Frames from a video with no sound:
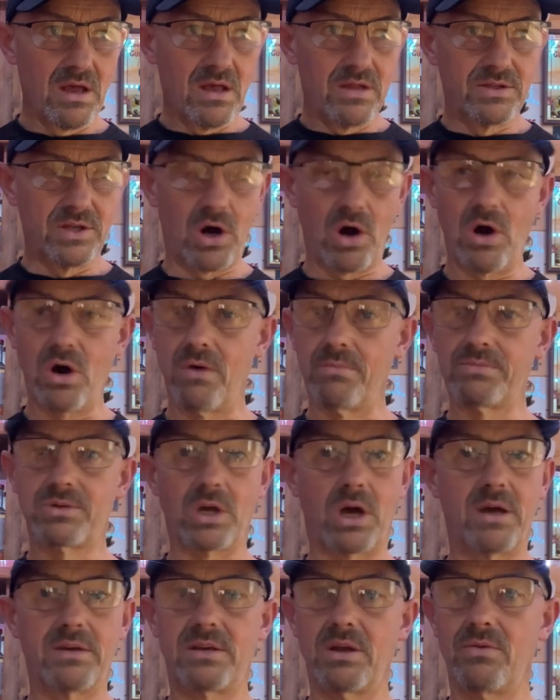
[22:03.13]
The hops,
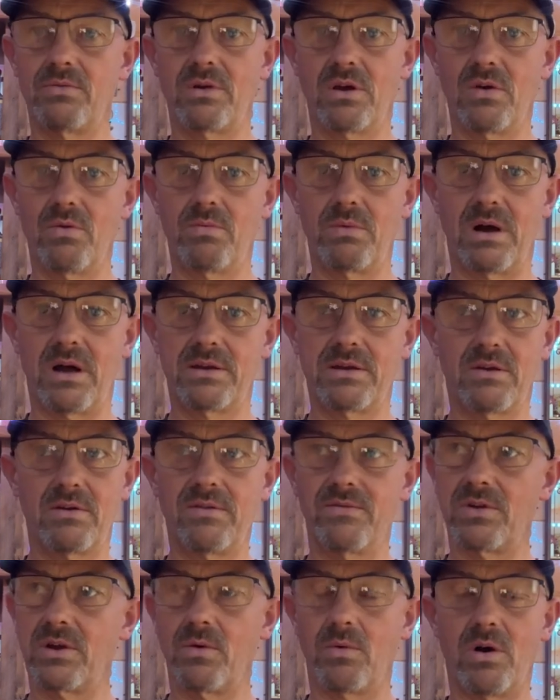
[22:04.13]
I don't know. I don't
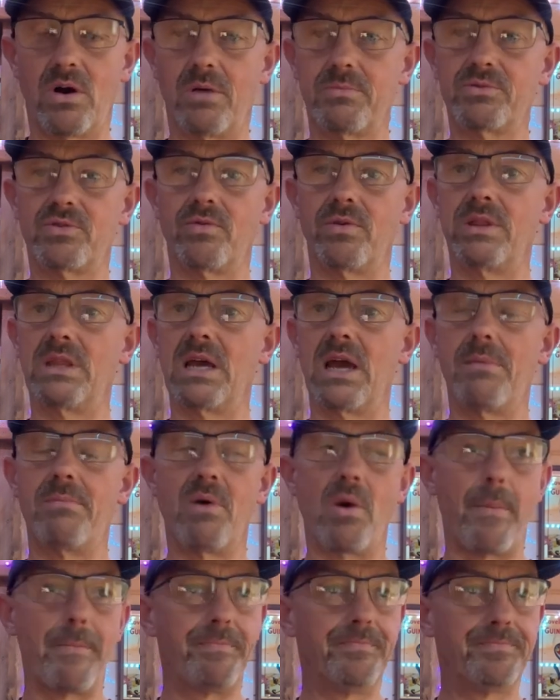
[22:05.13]
even know what hops are in there,
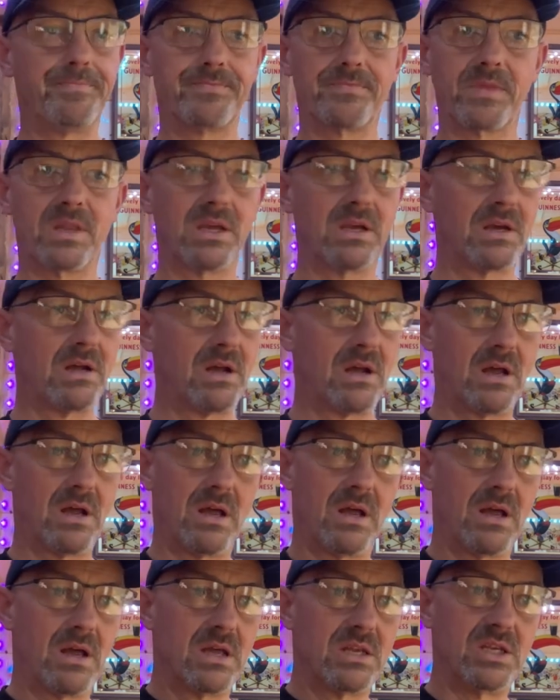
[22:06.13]
but
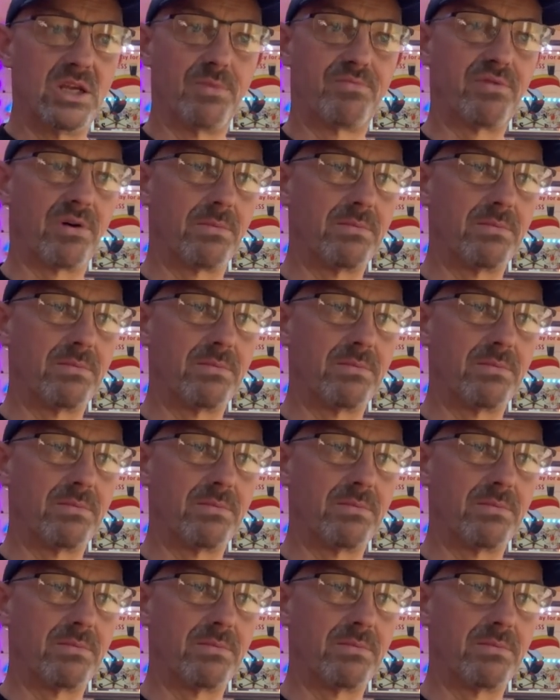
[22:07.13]
there's